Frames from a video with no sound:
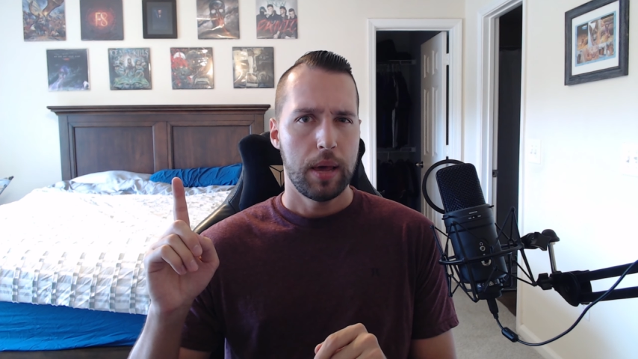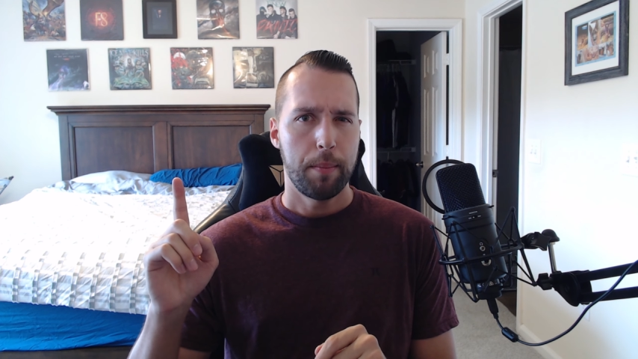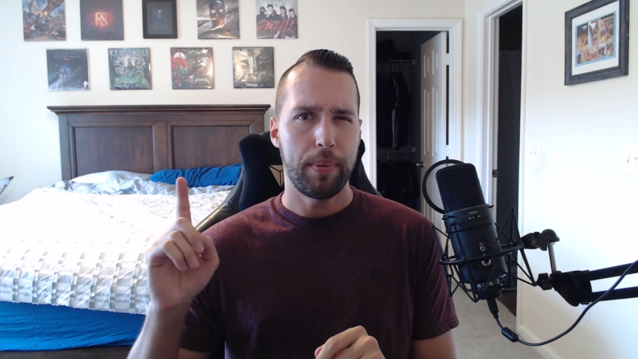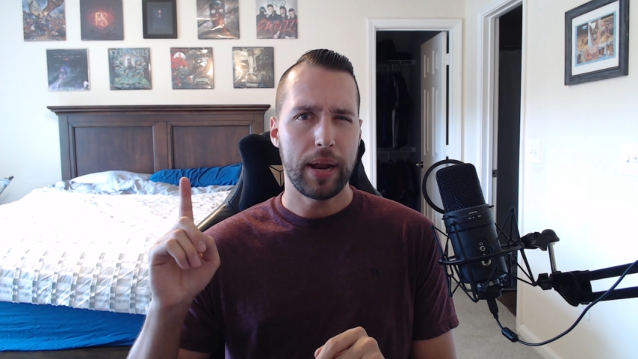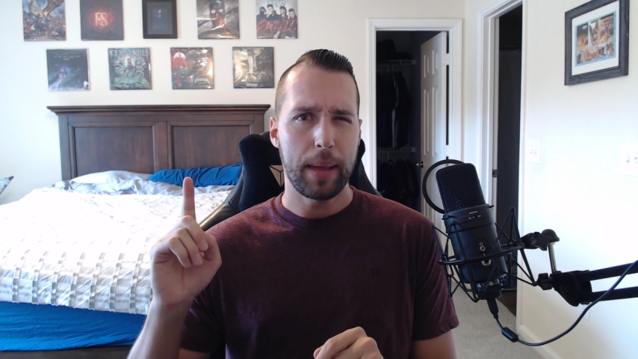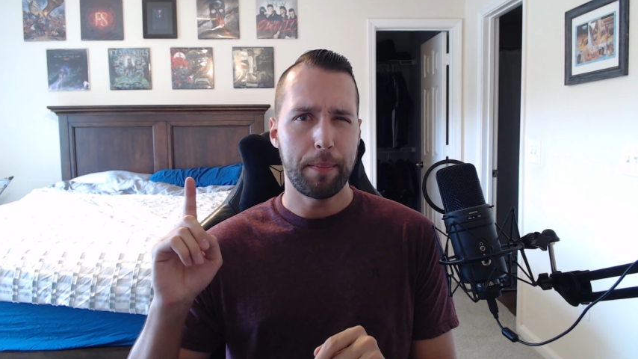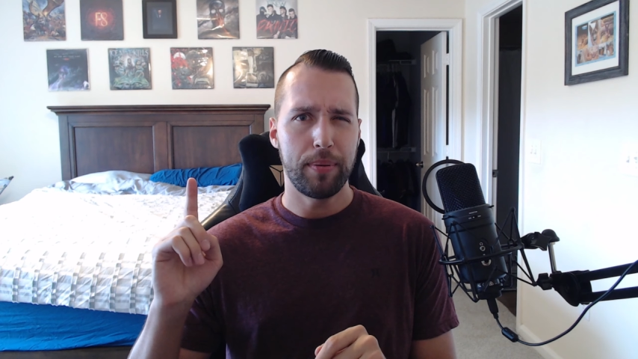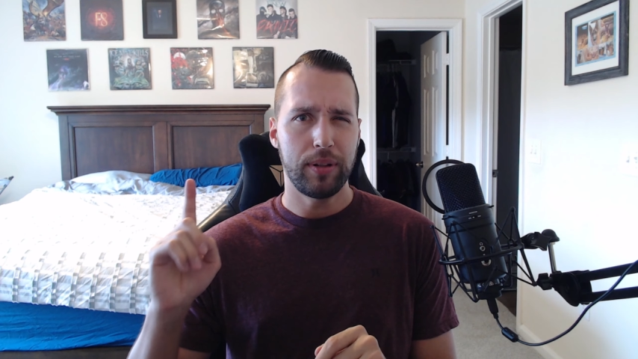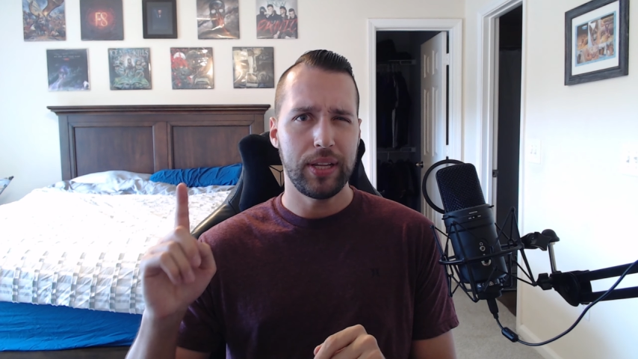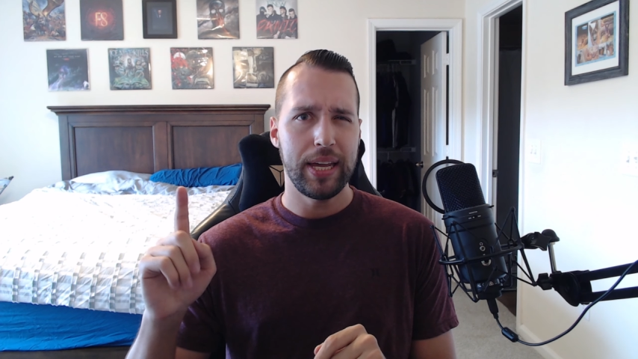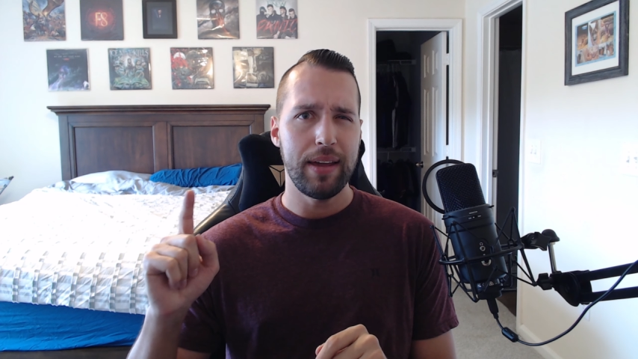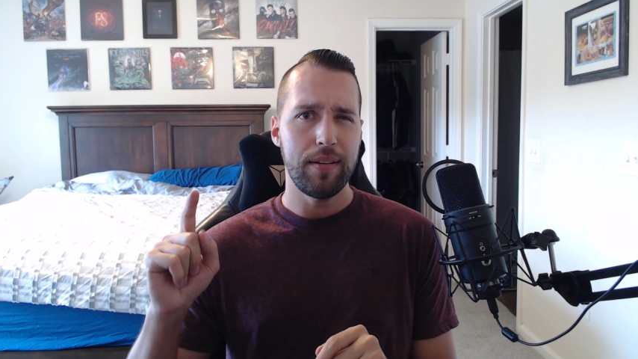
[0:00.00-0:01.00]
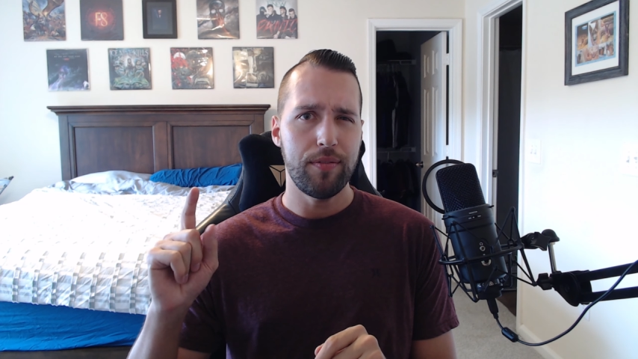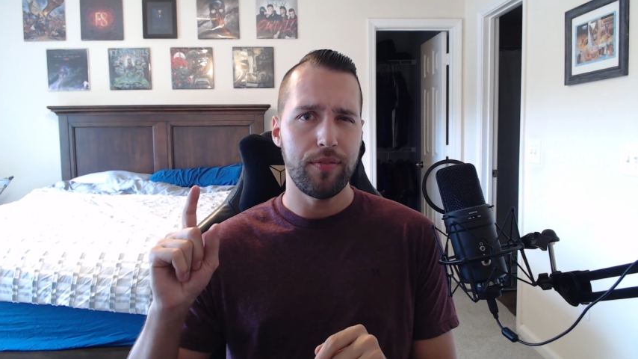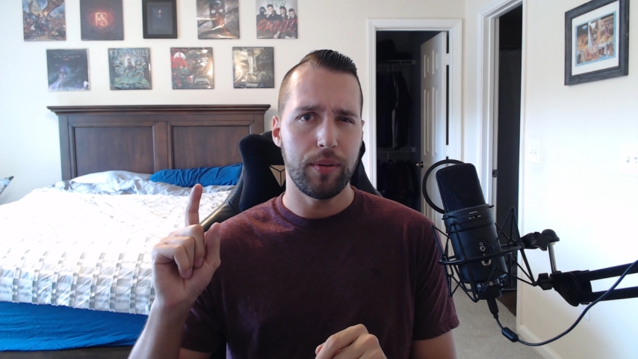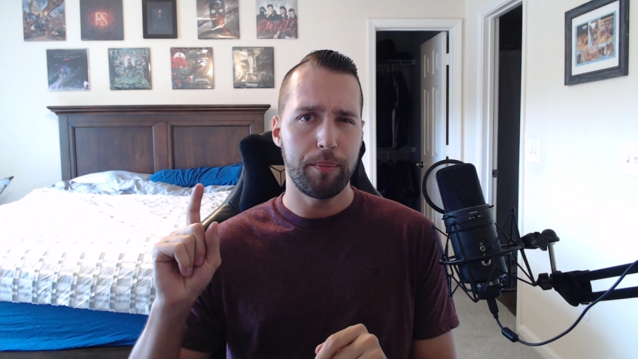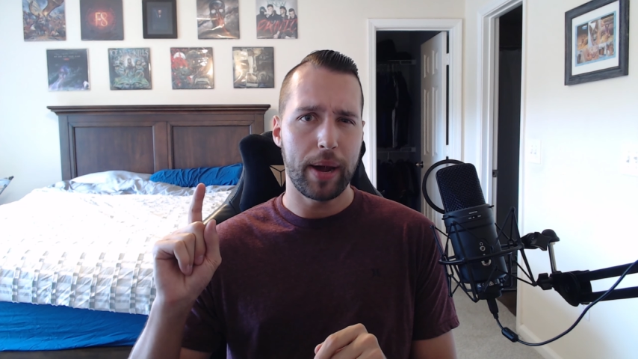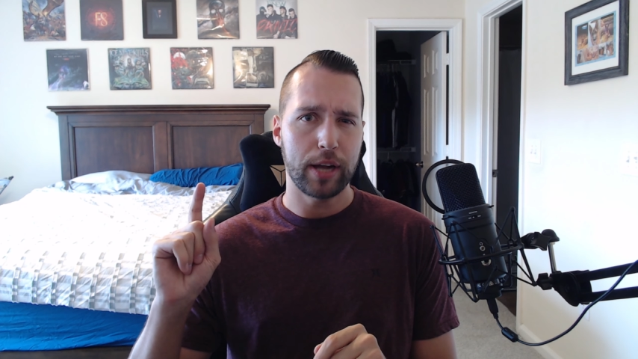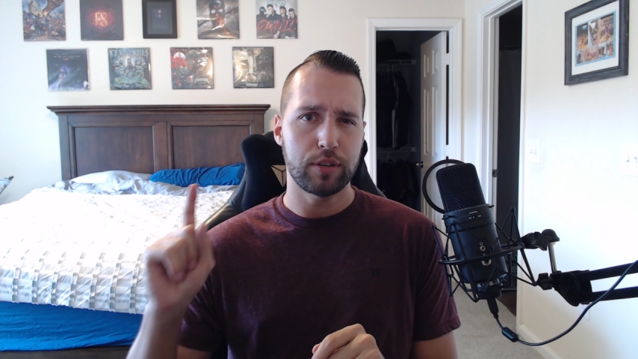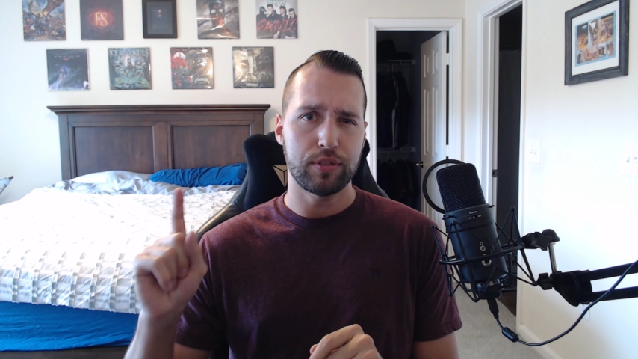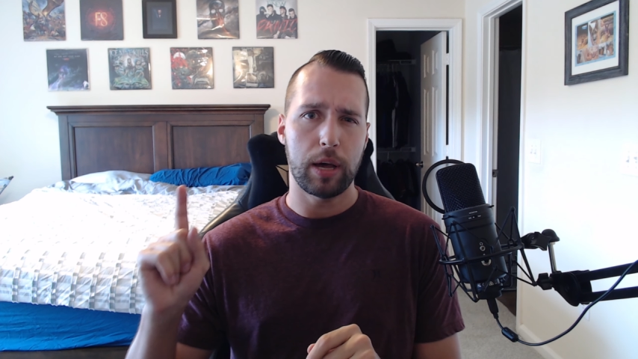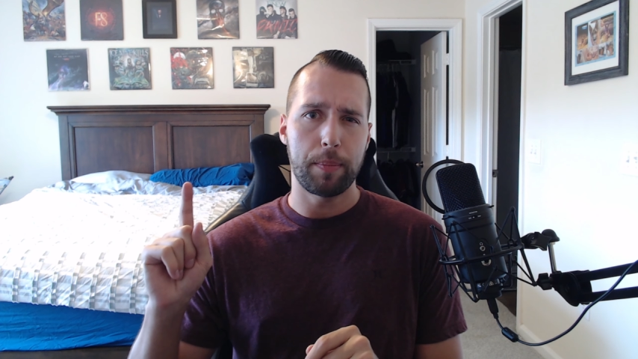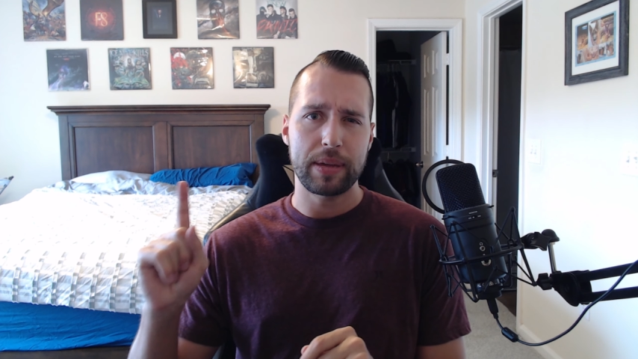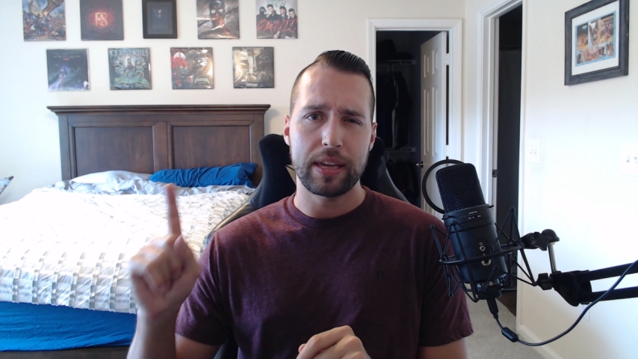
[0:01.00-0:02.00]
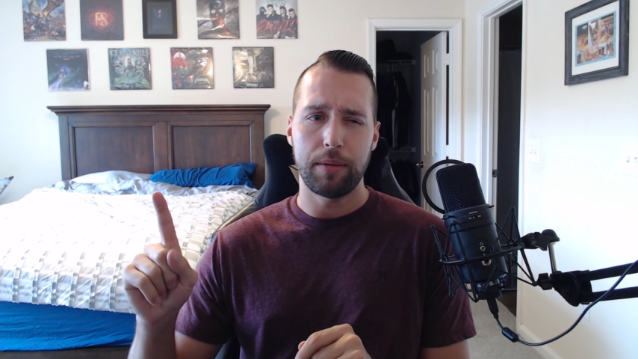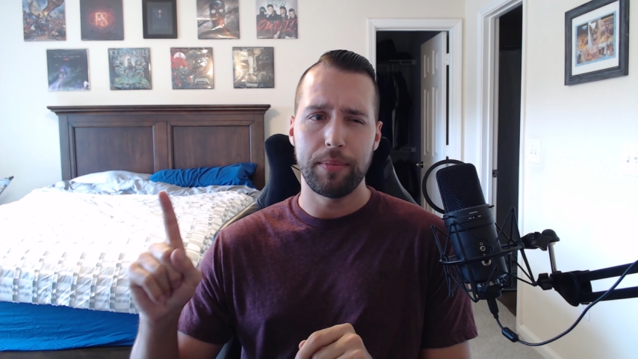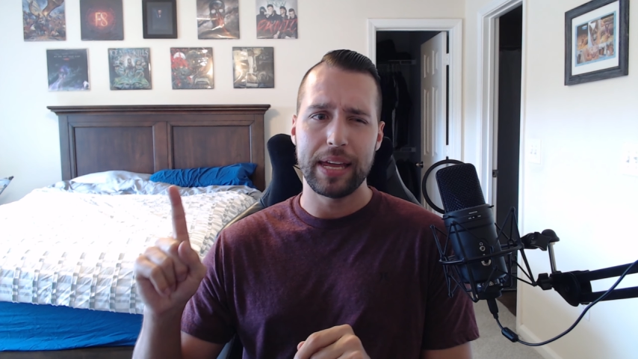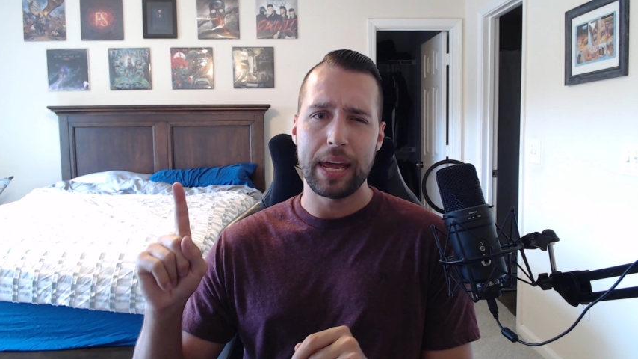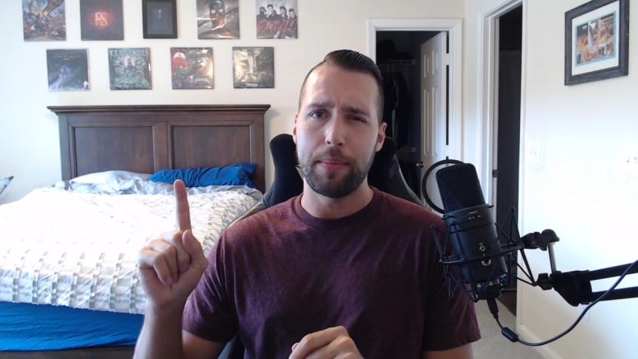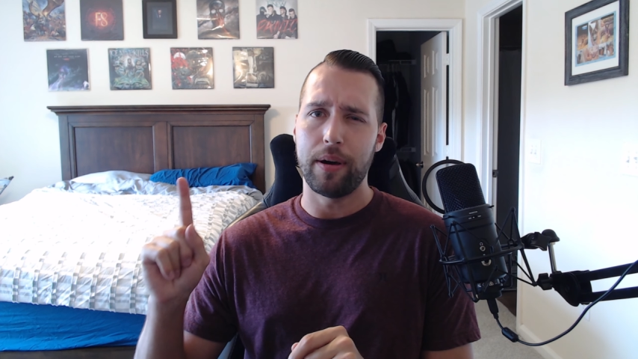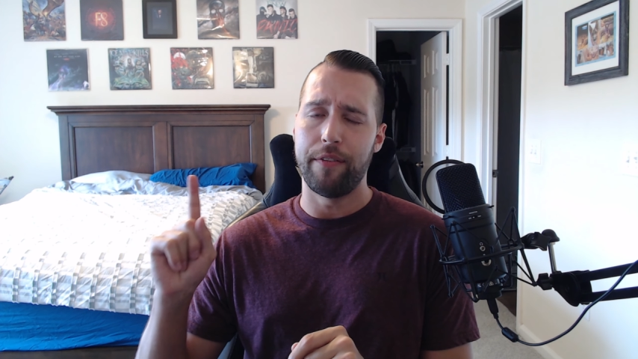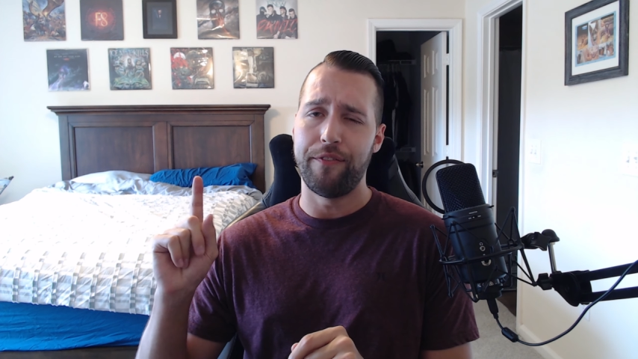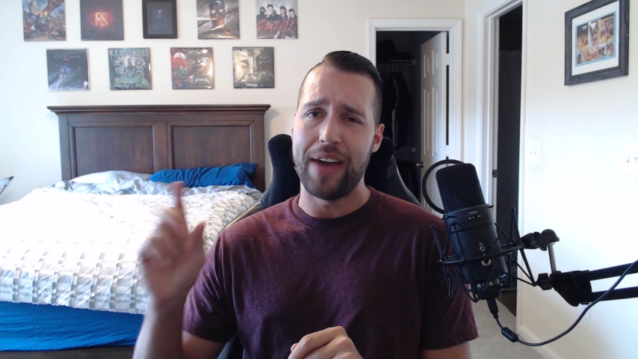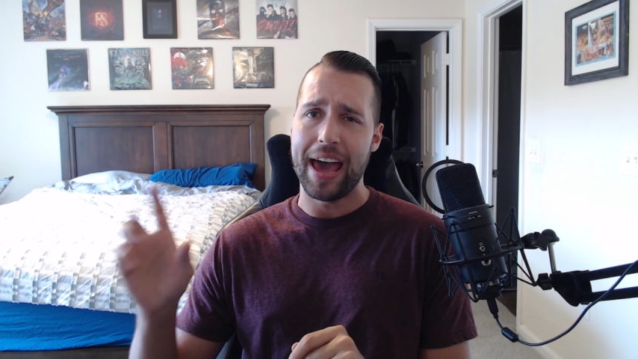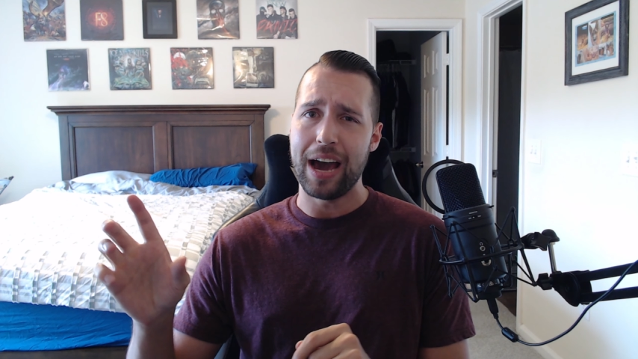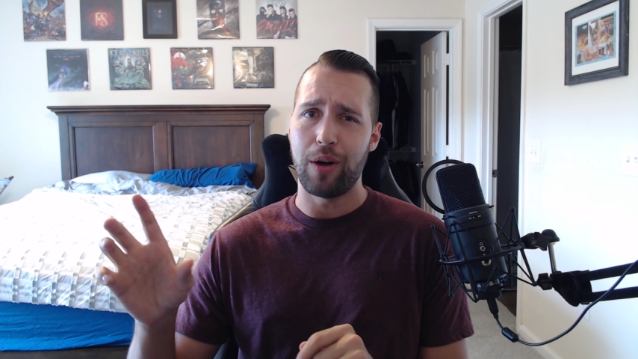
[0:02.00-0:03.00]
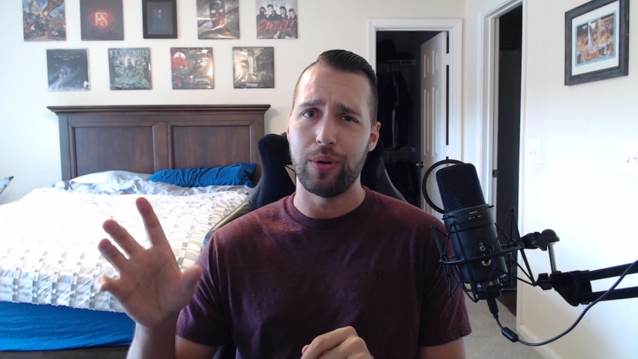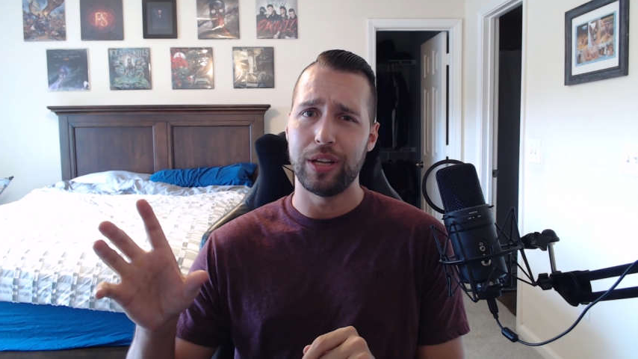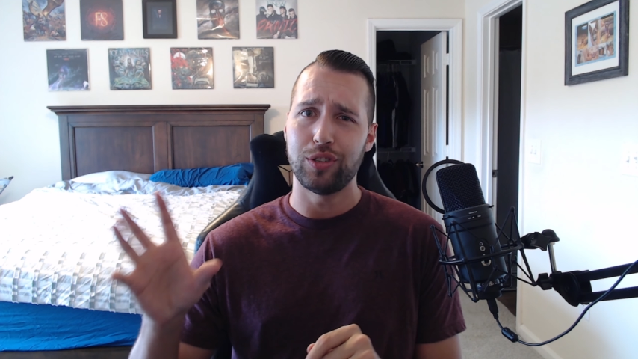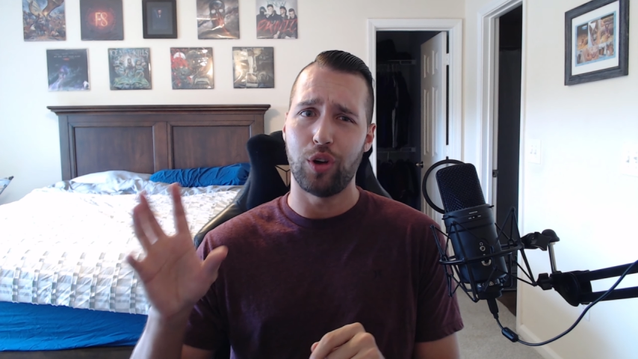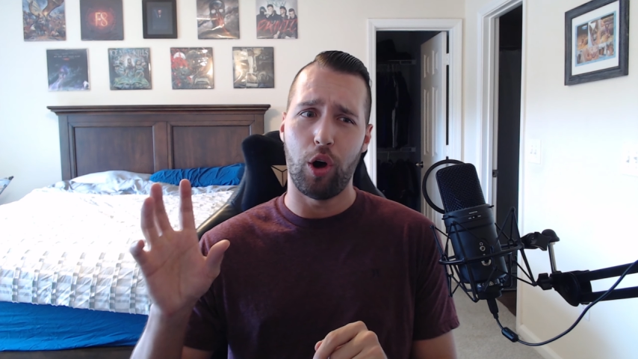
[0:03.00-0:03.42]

but I believe Microsoft's upcoming game Avowed is